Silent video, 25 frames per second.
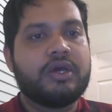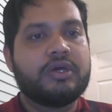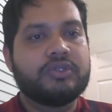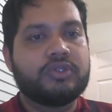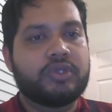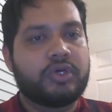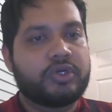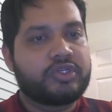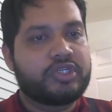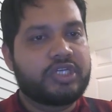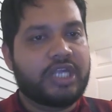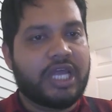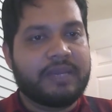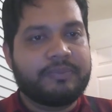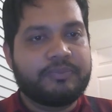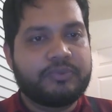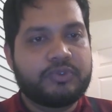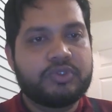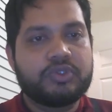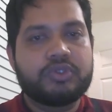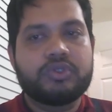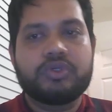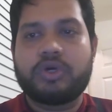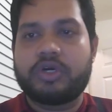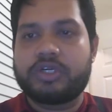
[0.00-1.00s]
not type
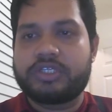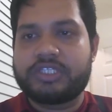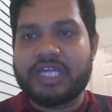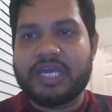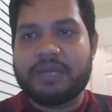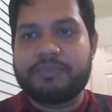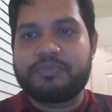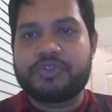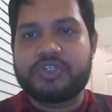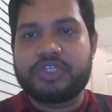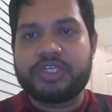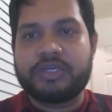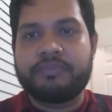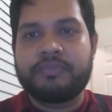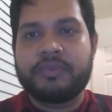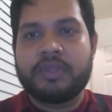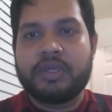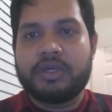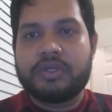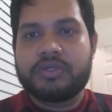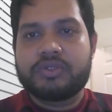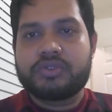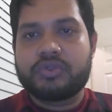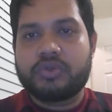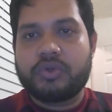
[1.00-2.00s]
2 or type 3.
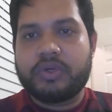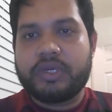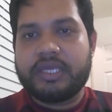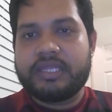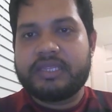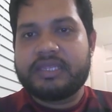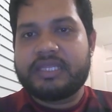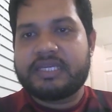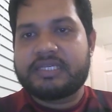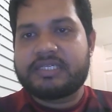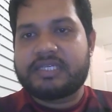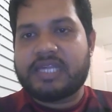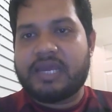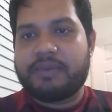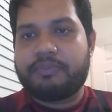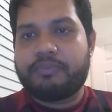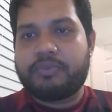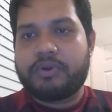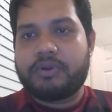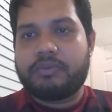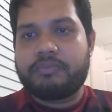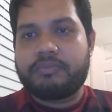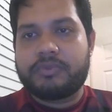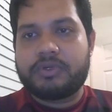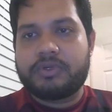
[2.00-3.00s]
So in that type of